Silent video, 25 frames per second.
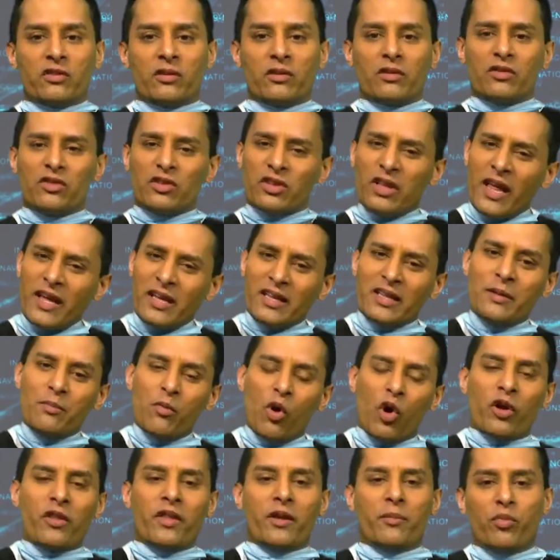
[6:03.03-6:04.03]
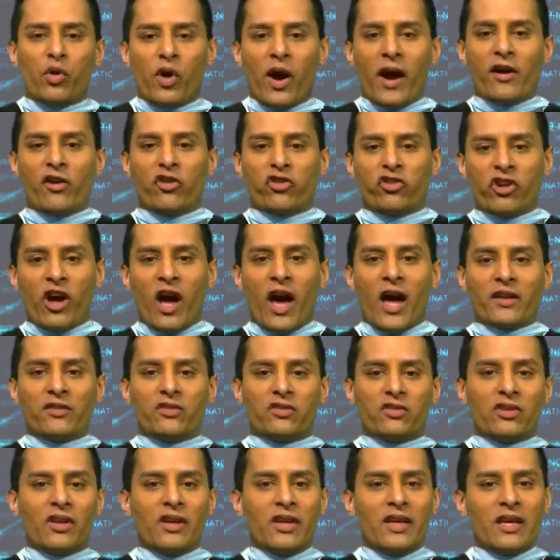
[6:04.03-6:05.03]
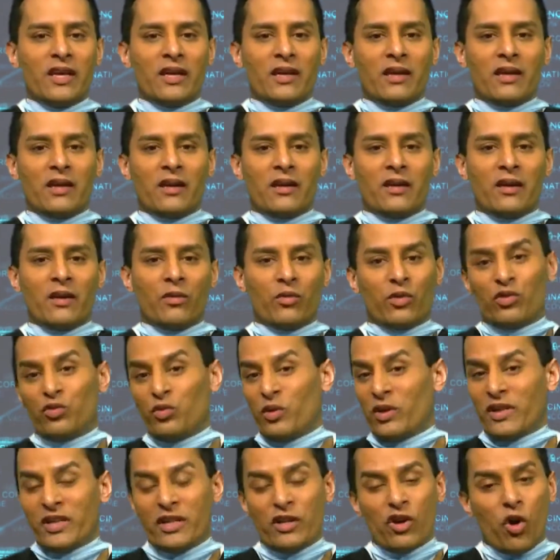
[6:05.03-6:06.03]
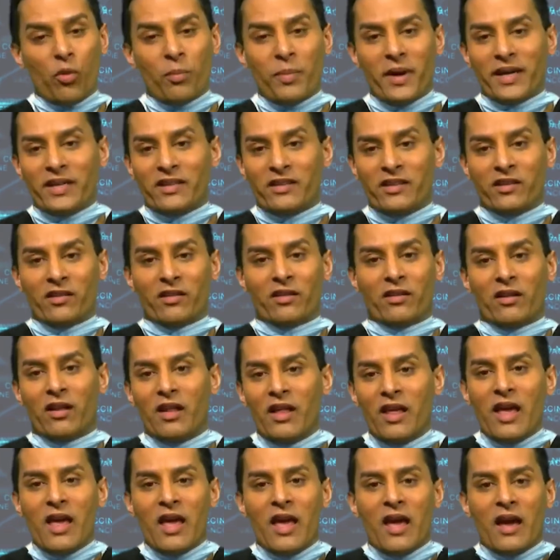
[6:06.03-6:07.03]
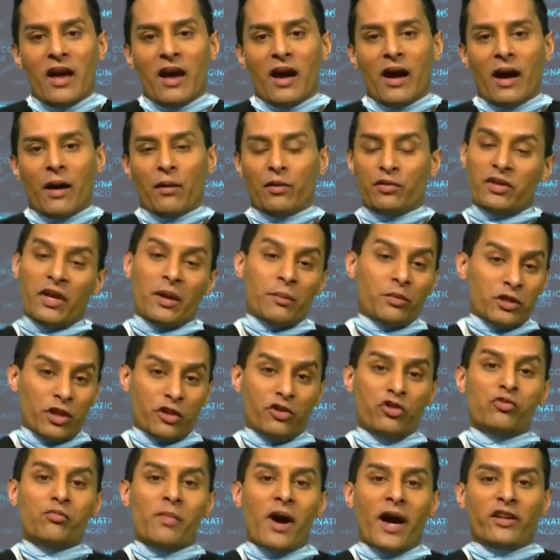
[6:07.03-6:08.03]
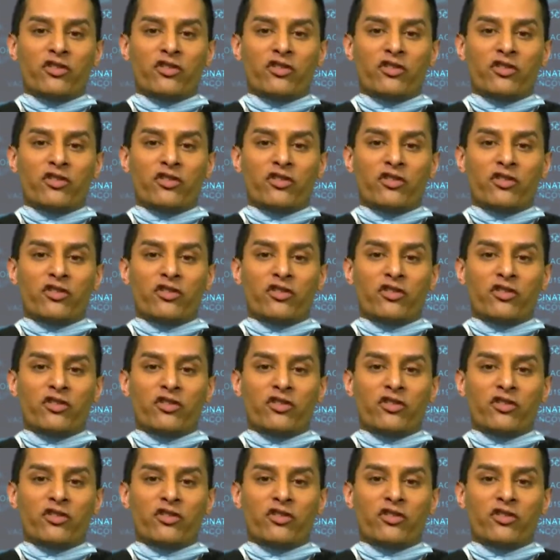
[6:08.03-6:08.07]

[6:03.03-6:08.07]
slightly more than prior shots. It was really no big deal. I was able to do my